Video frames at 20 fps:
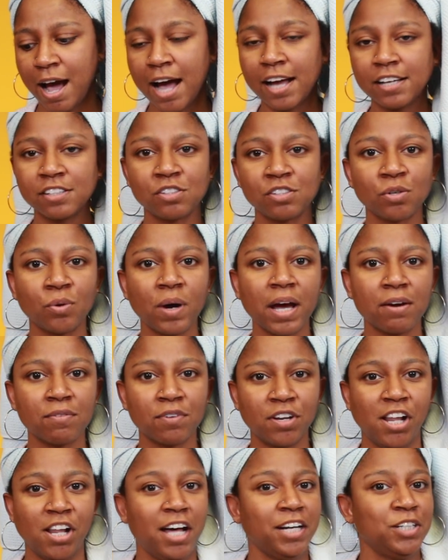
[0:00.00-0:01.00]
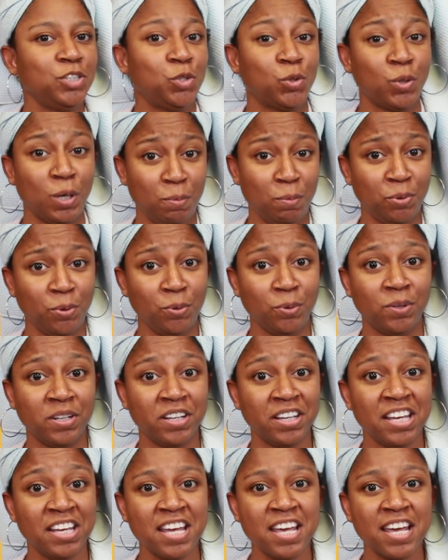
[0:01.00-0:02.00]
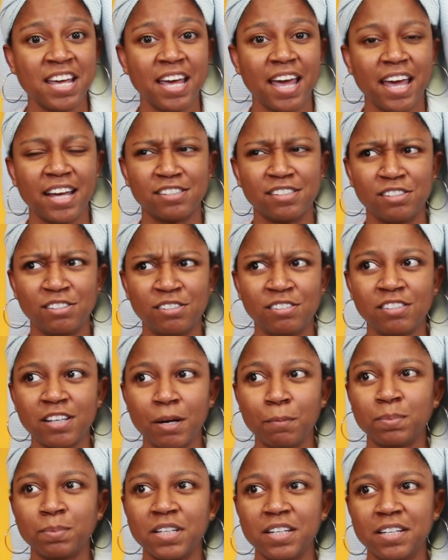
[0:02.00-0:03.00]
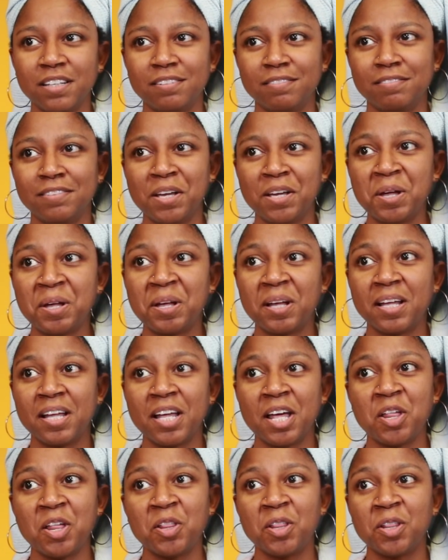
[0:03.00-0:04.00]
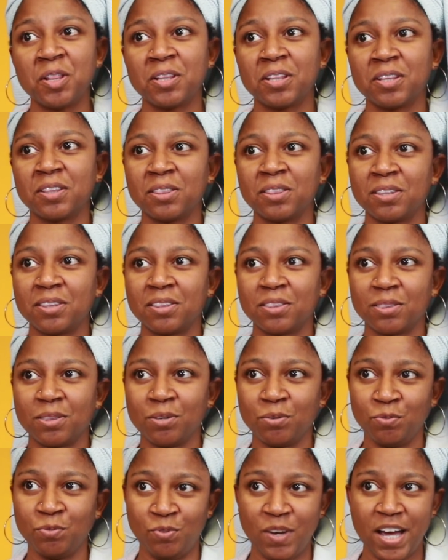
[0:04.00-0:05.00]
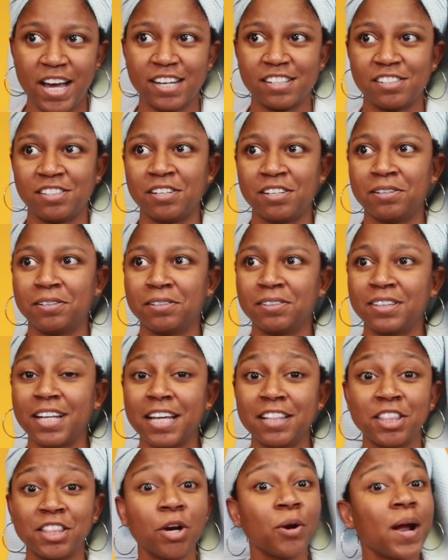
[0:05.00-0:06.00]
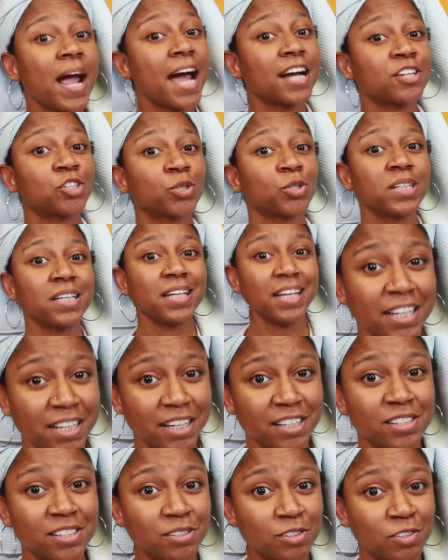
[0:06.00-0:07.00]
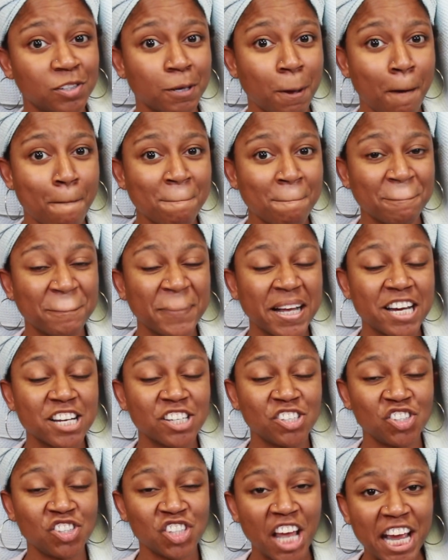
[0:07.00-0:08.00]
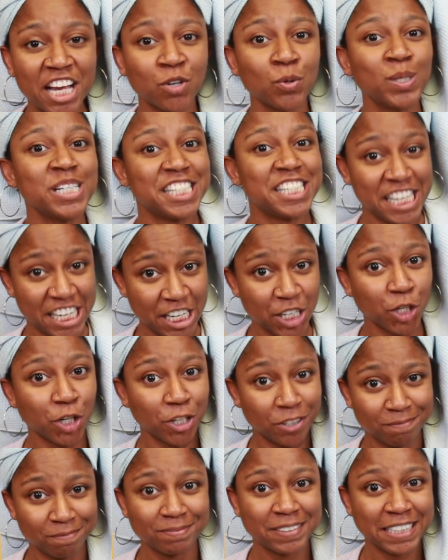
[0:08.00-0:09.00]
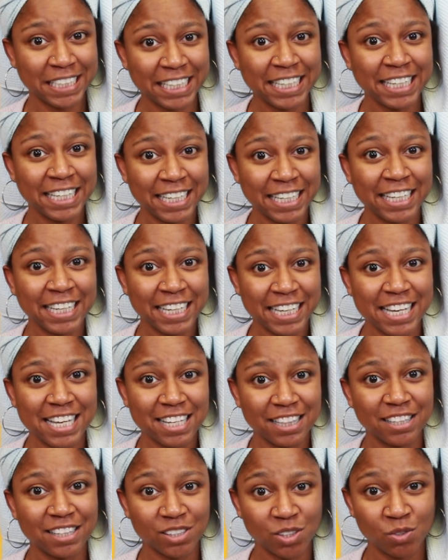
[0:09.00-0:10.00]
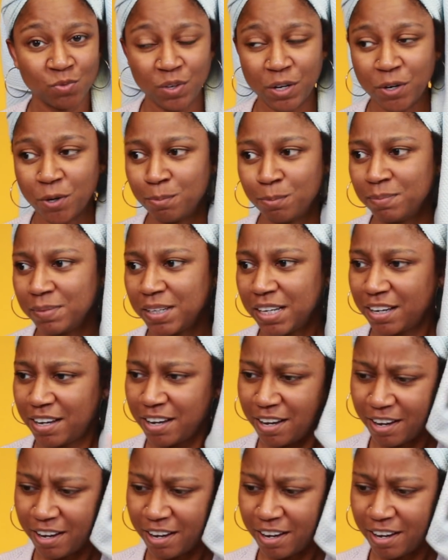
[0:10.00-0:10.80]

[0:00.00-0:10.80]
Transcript: I still have a lot of trouble accepting the fact that there actually is a sacred deer in this film.